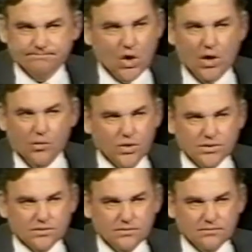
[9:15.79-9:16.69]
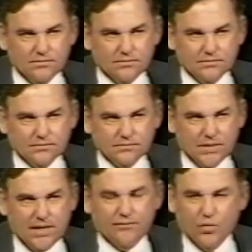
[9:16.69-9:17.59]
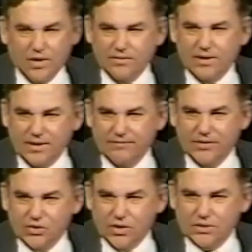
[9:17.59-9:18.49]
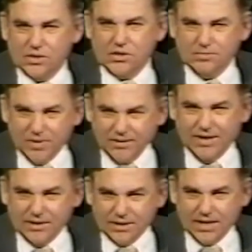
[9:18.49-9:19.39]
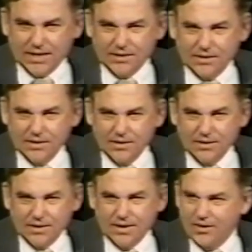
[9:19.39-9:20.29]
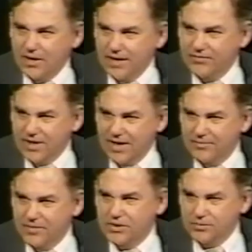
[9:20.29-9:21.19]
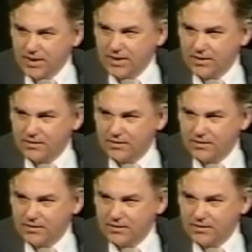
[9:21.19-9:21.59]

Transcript: Always. And if one individual has experienced that in their lifetime, it's me.